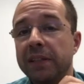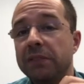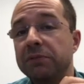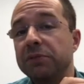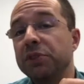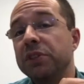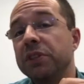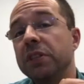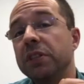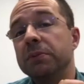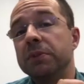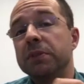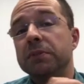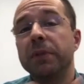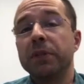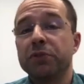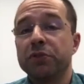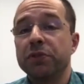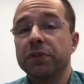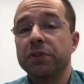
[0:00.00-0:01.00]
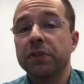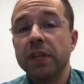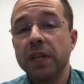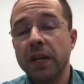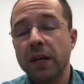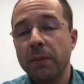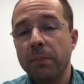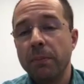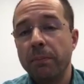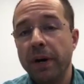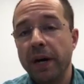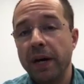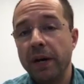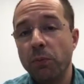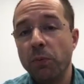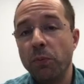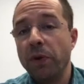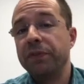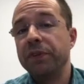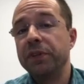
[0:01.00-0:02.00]
every team is measured by
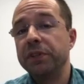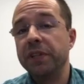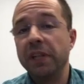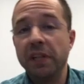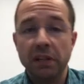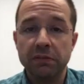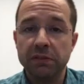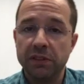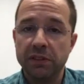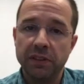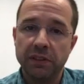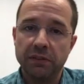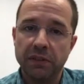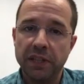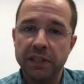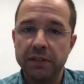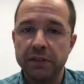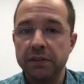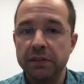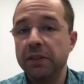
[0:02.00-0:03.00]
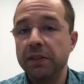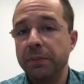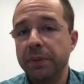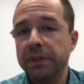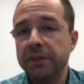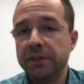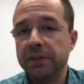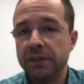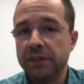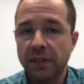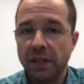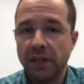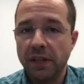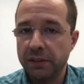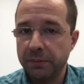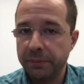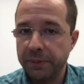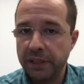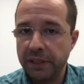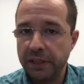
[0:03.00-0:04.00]
what they're delivering, right, to the business
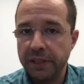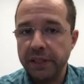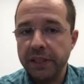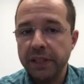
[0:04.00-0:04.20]
ultimately.